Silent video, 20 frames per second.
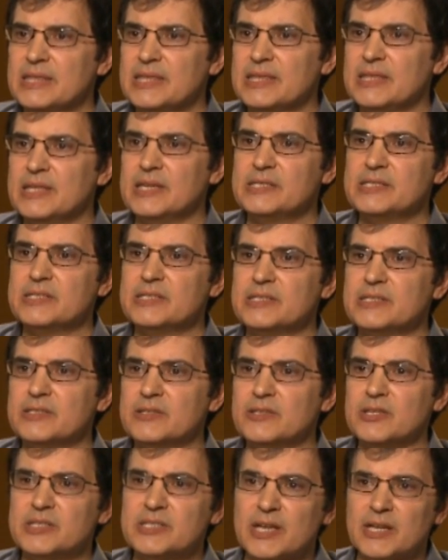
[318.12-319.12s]

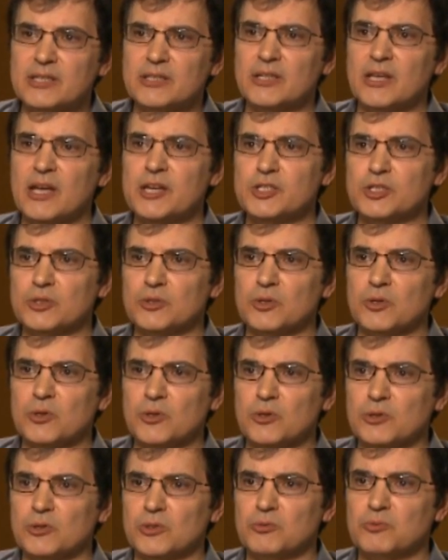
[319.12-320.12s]
the technological
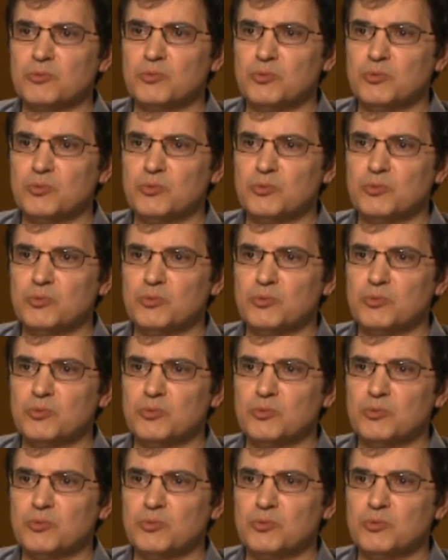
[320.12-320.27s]
hurdle